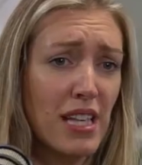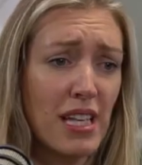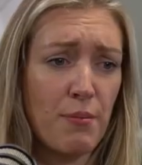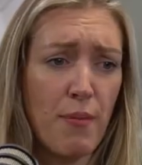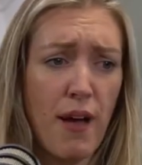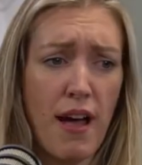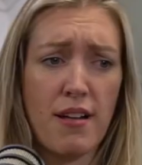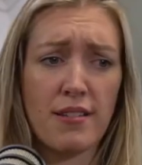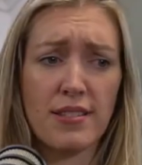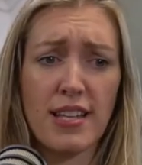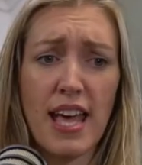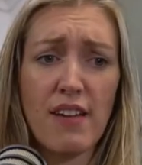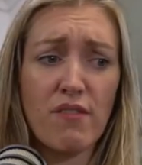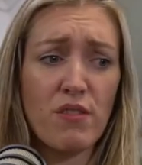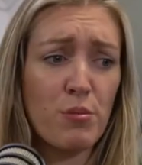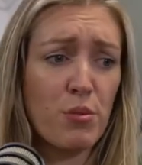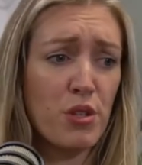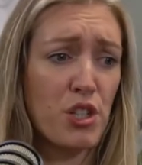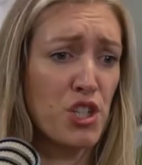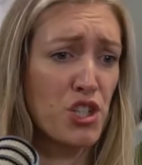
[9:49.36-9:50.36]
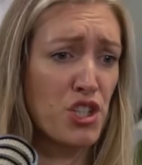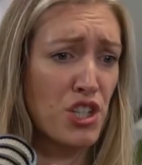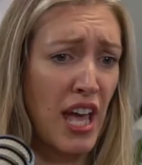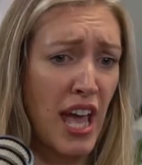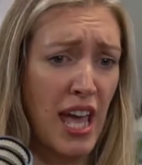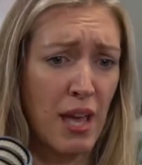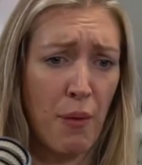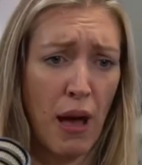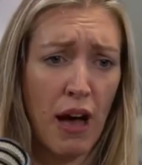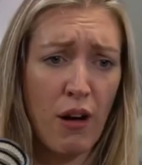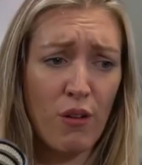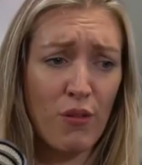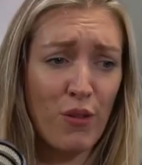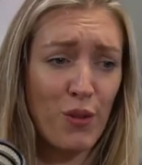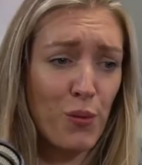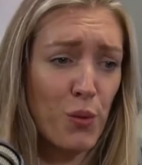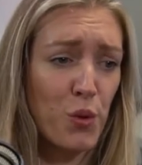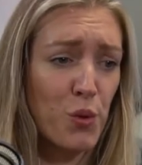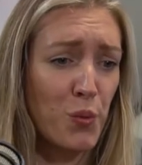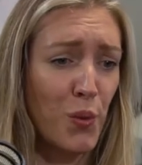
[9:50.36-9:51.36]
emails. Everybody just came out of
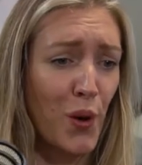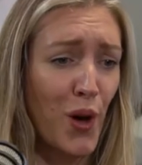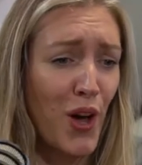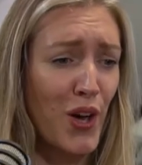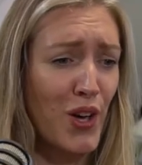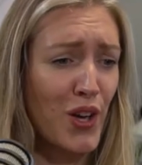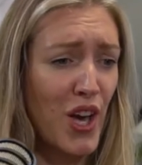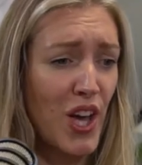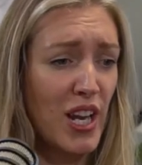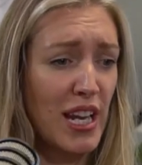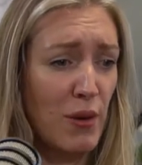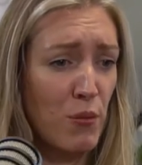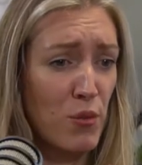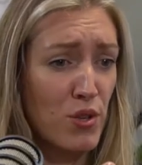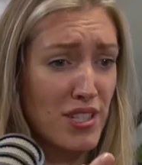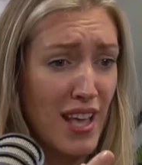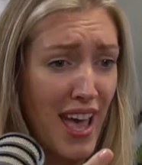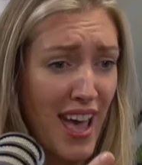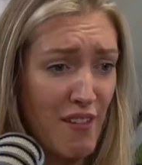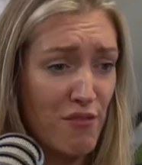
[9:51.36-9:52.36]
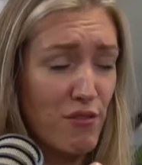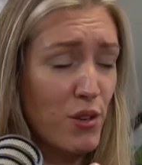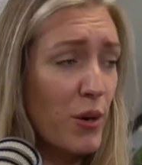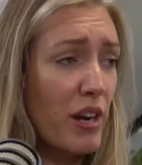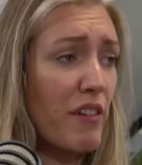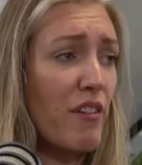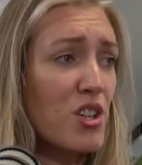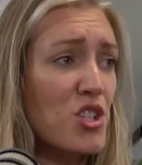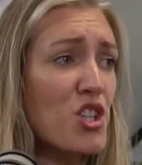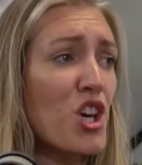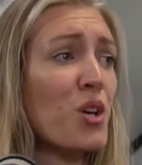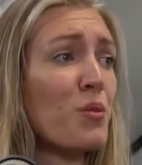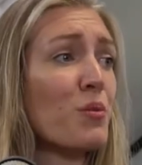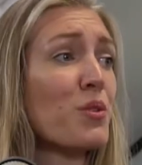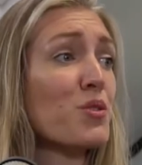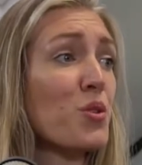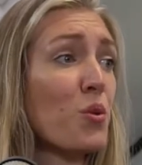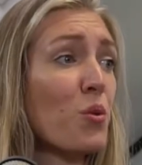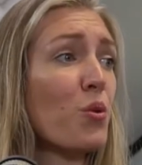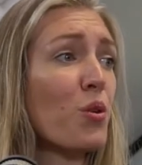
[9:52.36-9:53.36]
the woodwork, and it was everywhere I turned
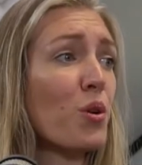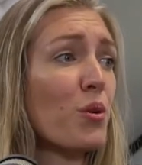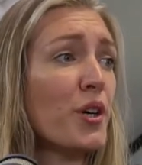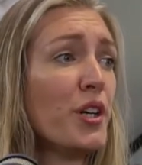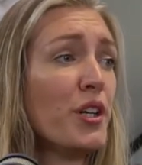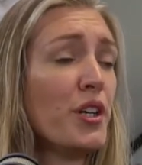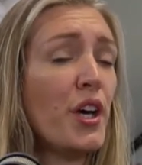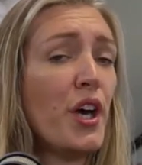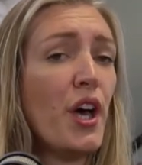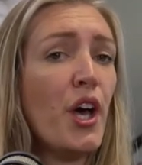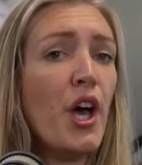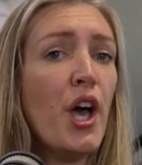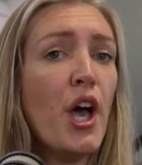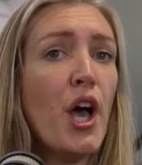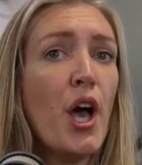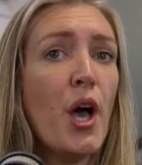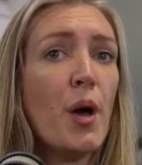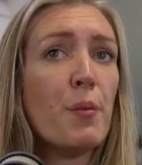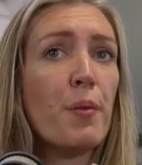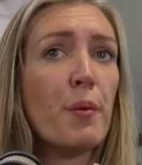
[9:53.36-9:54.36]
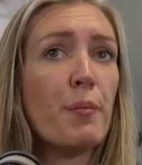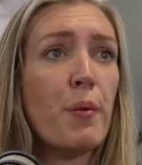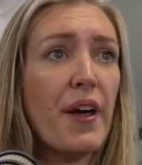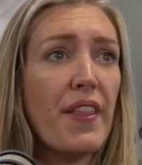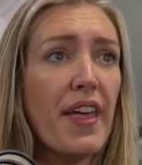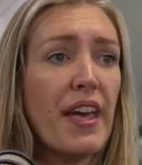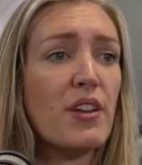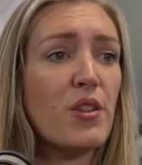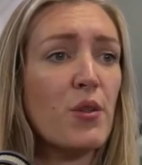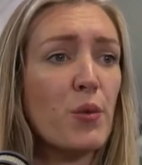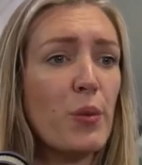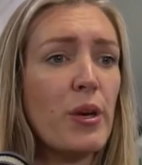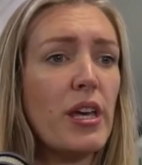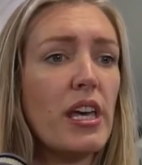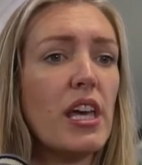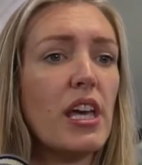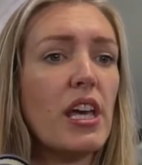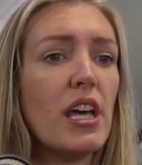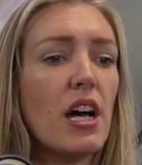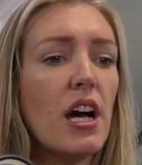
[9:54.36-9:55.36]
was awkward. Mm. But by the end of the
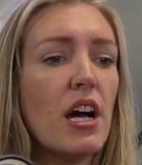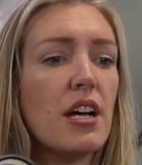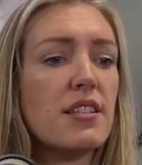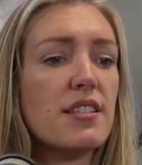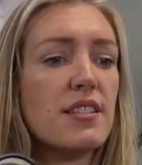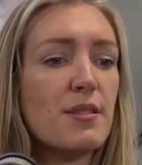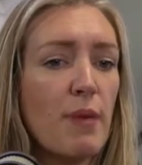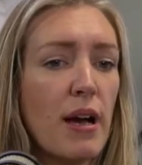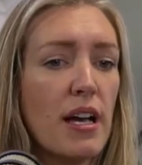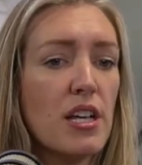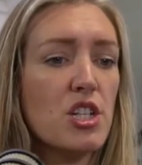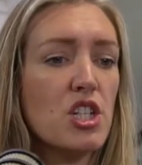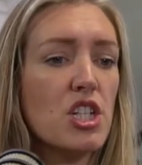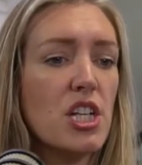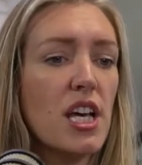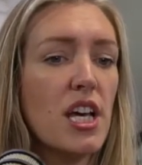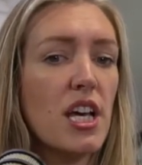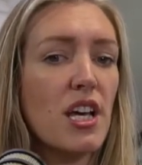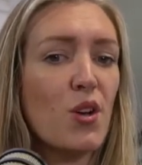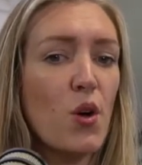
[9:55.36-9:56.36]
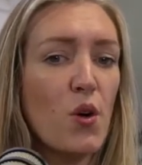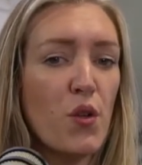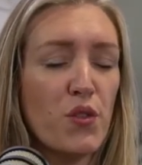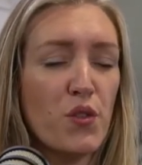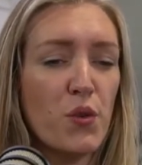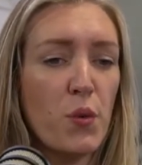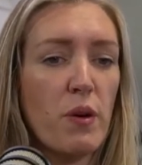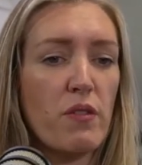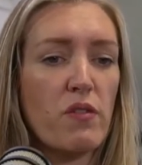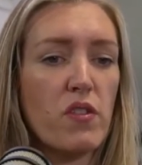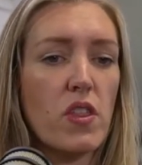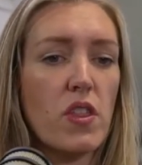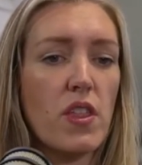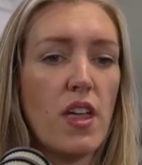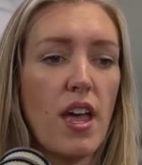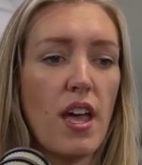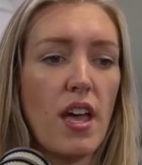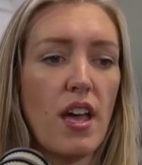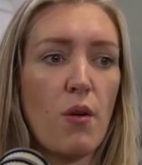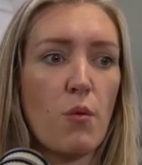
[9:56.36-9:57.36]
week, I'd smashed it, got through
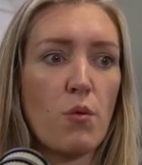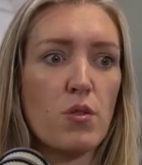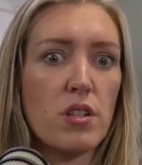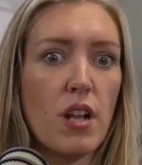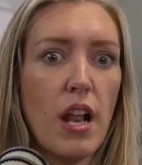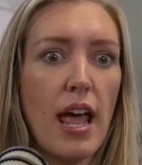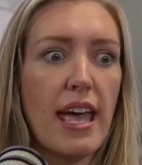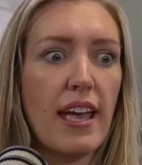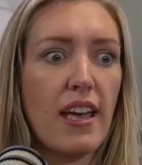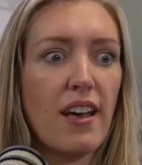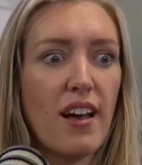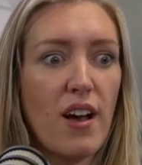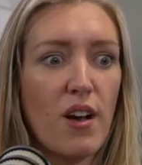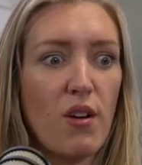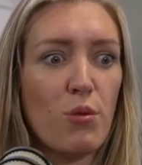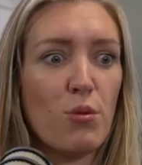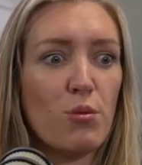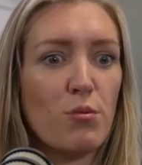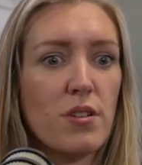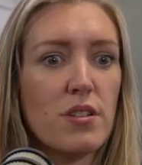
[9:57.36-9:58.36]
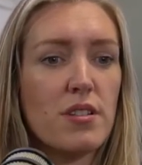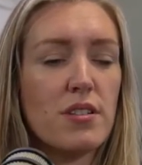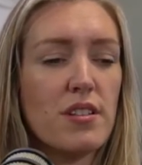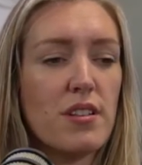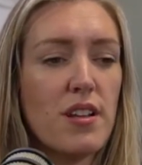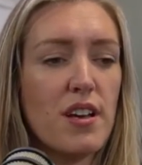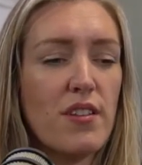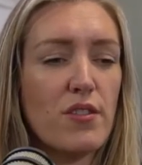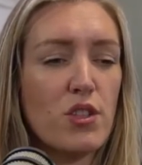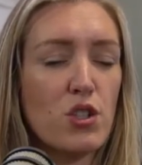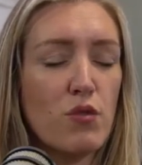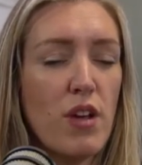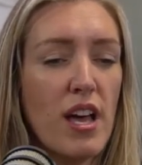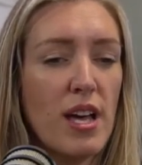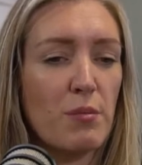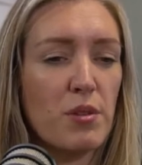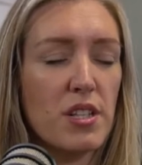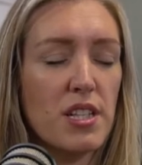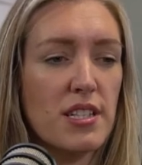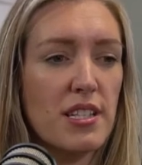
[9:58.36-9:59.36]
everything, was like almost a nervous
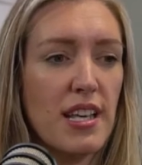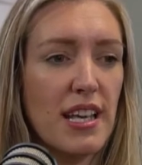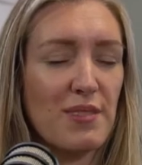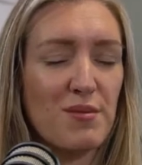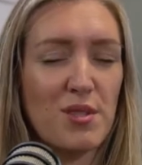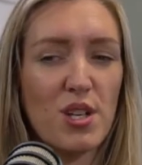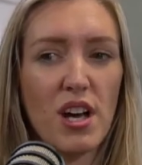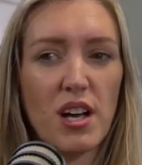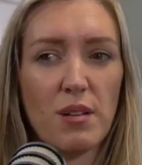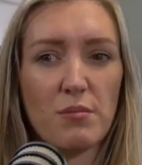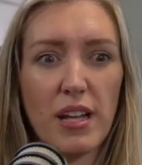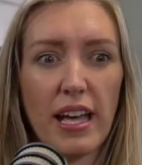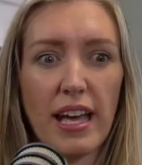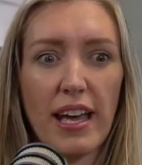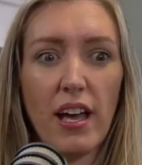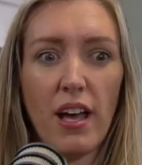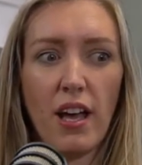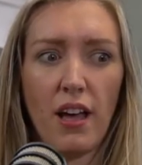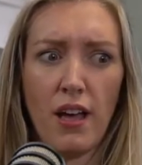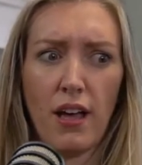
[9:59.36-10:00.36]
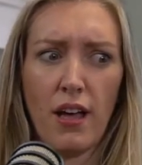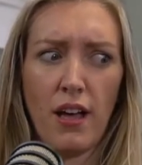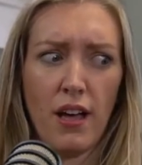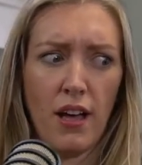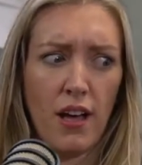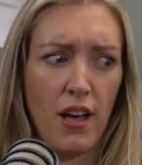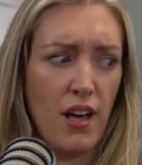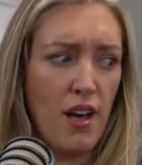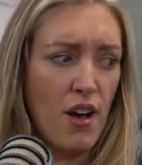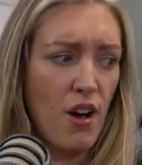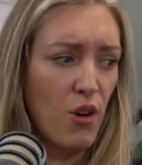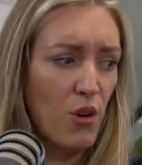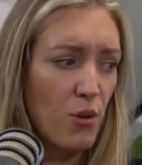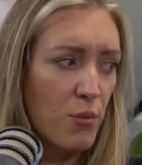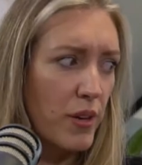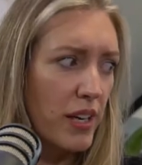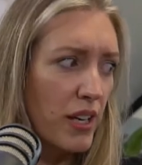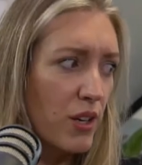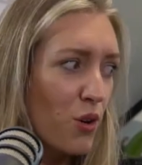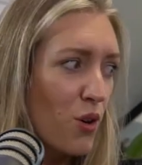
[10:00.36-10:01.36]
wreck, but at the same time, like,
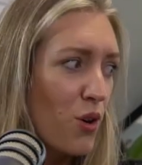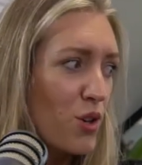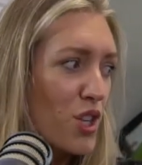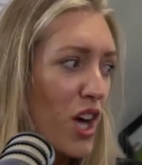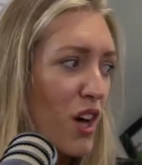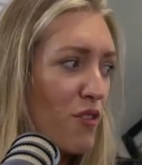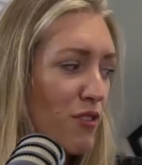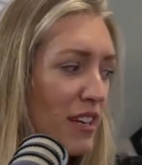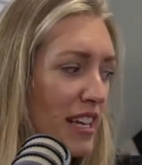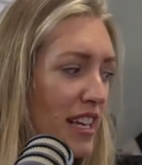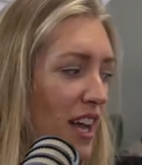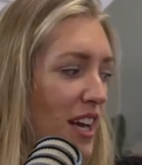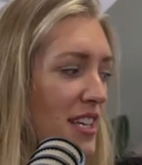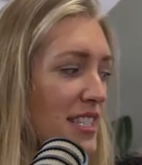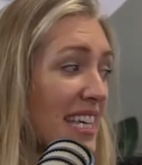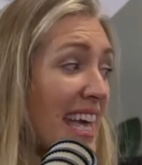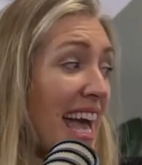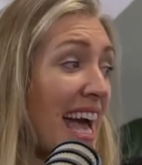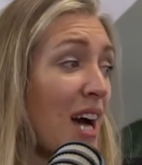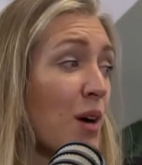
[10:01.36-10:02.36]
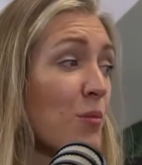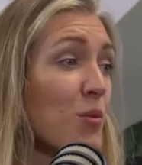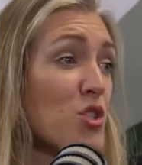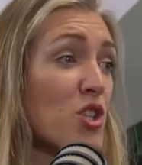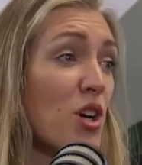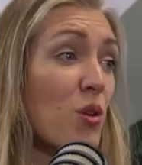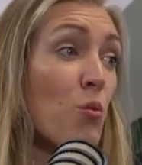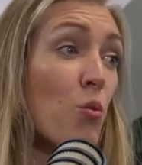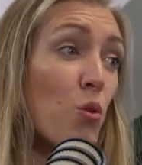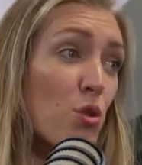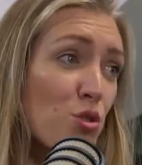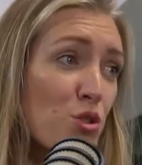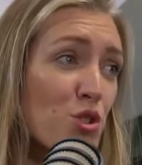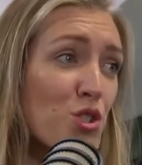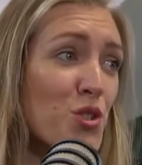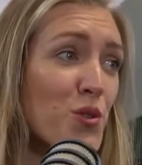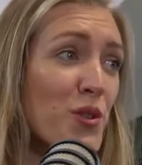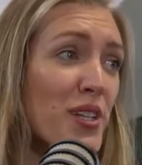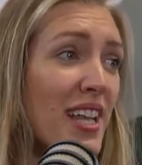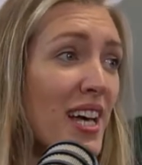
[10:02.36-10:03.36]
my God, realizing how much I wasn't
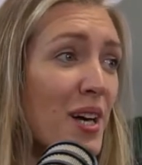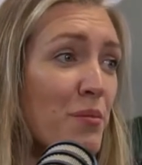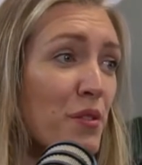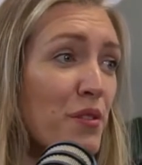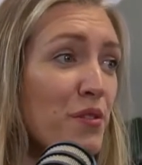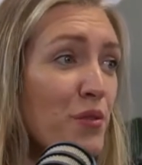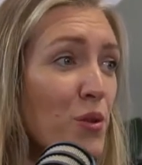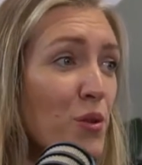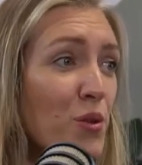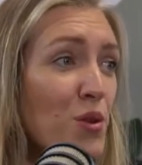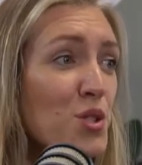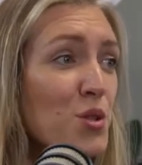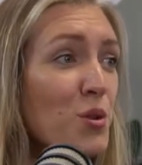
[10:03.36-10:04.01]
doing that before.